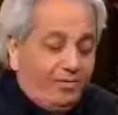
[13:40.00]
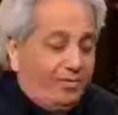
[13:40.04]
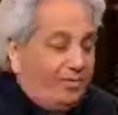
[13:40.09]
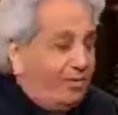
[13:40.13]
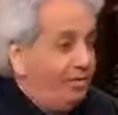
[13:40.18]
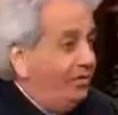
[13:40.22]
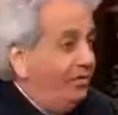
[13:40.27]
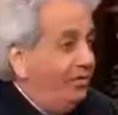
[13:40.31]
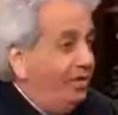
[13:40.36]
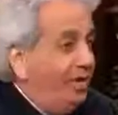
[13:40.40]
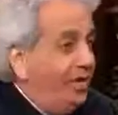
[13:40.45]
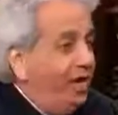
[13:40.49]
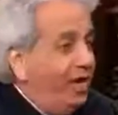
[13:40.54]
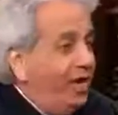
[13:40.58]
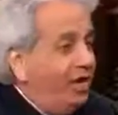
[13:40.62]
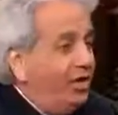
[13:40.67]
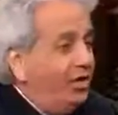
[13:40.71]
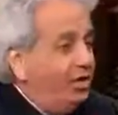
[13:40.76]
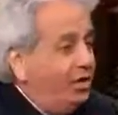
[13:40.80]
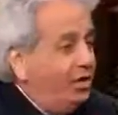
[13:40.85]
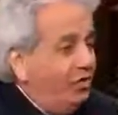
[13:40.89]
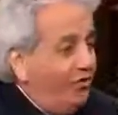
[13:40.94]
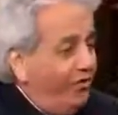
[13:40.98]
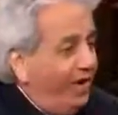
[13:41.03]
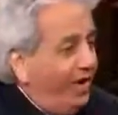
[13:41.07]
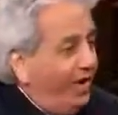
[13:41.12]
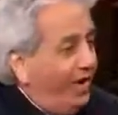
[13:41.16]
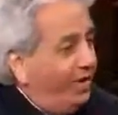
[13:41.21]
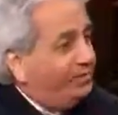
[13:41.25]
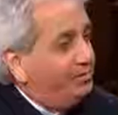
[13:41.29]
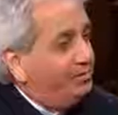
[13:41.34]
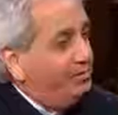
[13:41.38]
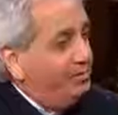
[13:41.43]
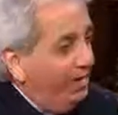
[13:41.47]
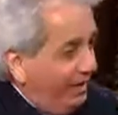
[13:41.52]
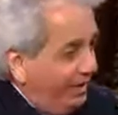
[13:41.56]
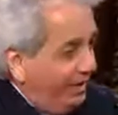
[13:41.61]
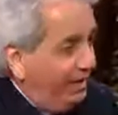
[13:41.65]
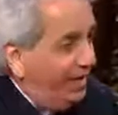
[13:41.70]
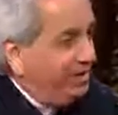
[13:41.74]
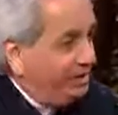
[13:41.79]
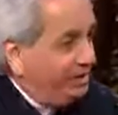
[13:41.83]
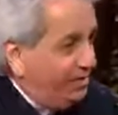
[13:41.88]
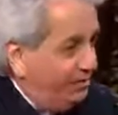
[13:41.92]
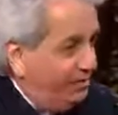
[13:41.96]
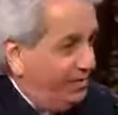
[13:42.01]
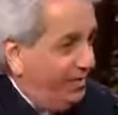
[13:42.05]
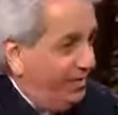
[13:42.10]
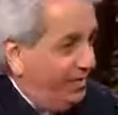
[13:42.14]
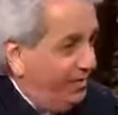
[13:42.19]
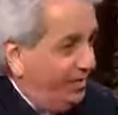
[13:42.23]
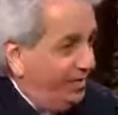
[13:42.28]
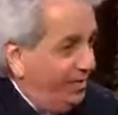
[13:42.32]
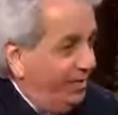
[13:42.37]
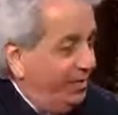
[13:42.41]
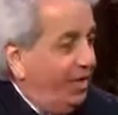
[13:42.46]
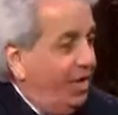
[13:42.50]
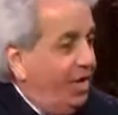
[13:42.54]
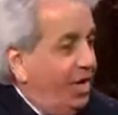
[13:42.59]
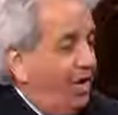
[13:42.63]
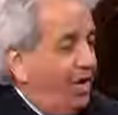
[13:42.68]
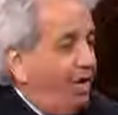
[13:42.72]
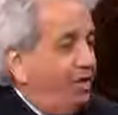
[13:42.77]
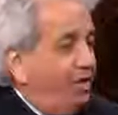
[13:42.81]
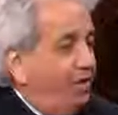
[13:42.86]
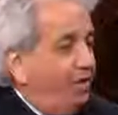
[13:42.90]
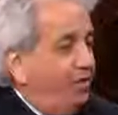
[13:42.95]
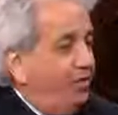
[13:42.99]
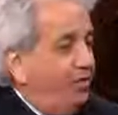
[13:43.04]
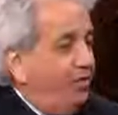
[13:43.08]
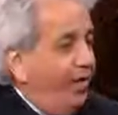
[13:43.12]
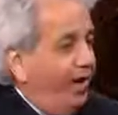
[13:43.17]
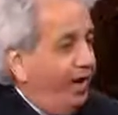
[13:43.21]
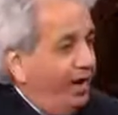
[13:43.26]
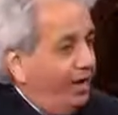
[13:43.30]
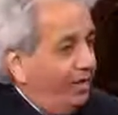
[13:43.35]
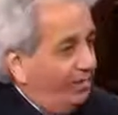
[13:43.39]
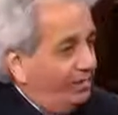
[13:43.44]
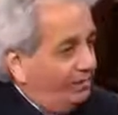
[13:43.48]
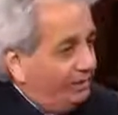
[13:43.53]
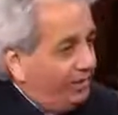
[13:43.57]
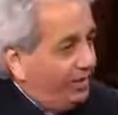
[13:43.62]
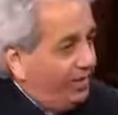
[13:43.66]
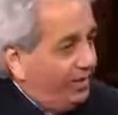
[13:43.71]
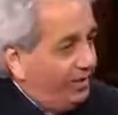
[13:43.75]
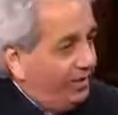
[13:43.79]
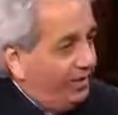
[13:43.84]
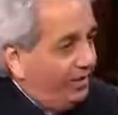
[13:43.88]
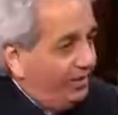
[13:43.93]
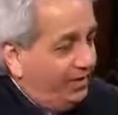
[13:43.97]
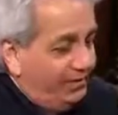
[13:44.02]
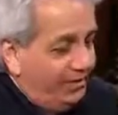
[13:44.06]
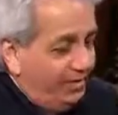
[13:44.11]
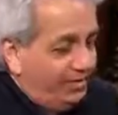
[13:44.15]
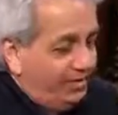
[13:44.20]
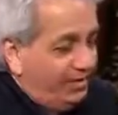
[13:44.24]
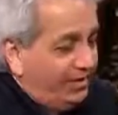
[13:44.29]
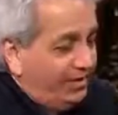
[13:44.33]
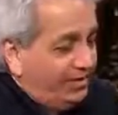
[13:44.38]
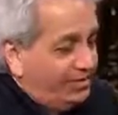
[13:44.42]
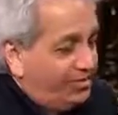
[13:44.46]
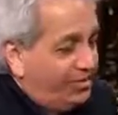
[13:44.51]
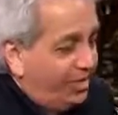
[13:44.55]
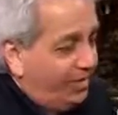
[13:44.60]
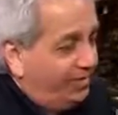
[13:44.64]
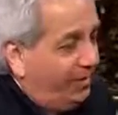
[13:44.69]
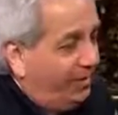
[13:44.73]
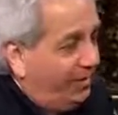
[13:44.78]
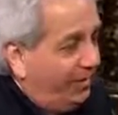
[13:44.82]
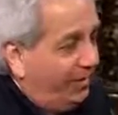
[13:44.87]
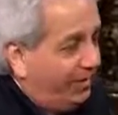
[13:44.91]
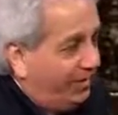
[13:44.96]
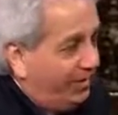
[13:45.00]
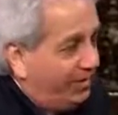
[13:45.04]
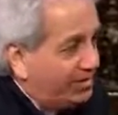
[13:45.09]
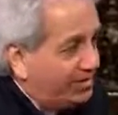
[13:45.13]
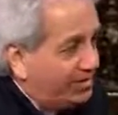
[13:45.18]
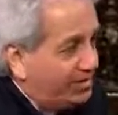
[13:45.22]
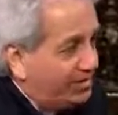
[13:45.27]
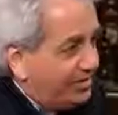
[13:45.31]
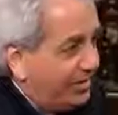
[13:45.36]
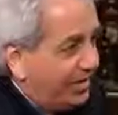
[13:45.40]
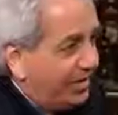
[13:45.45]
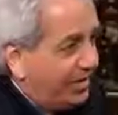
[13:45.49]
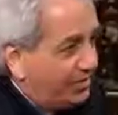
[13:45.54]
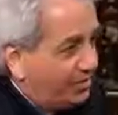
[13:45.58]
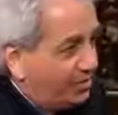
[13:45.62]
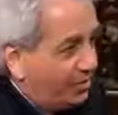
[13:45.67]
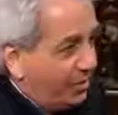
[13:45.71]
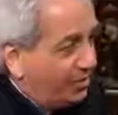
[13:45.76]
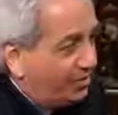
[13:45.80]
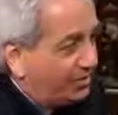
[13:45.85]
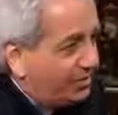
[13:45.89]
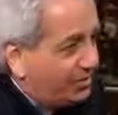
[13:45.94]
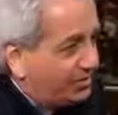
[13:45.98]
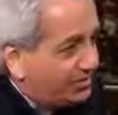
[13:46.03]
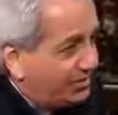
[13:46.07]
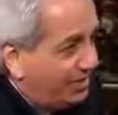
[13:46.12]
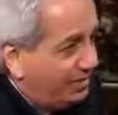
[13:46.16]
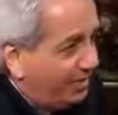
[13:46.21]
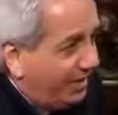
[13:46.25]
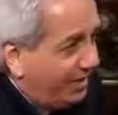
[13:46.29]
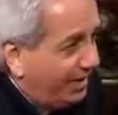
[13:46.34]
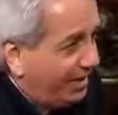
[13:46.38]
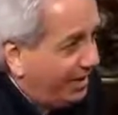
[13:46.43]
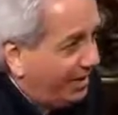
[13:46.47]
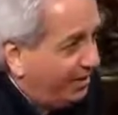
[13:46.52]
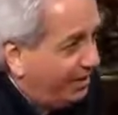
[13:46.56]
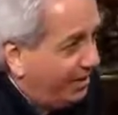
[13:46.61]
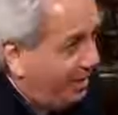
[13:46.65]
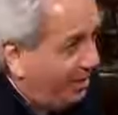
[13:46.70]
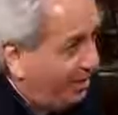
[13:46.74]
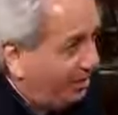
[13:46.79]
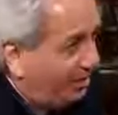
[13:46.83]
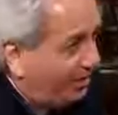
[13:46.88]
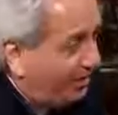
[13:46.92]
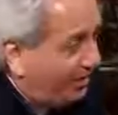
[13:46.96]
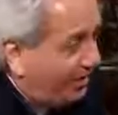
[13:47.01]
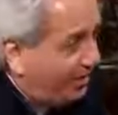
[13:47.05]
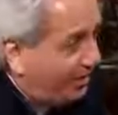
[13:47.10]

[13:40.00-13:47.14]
from you. You've helped millions of people. Yes, sir. You've helped that gentleman with his knees. What was his name again? The mayor of